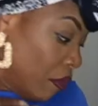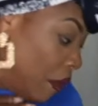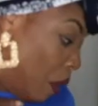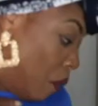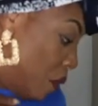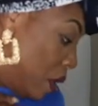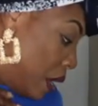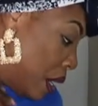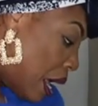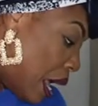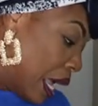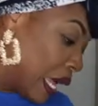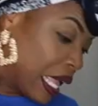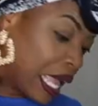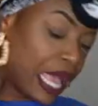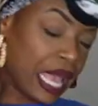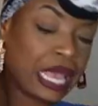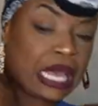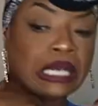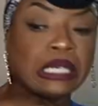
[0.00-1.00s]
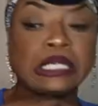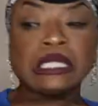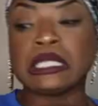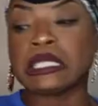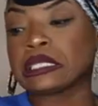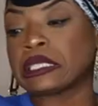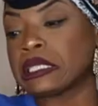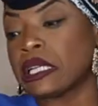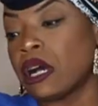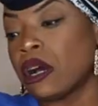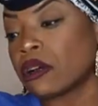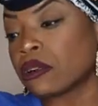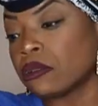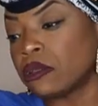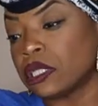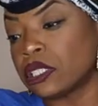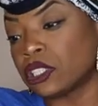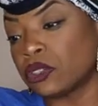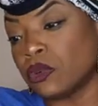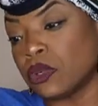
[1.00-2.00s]
well, I got a
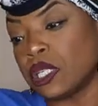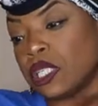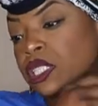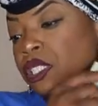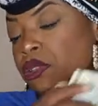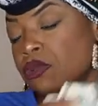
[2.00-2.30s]
total of $22,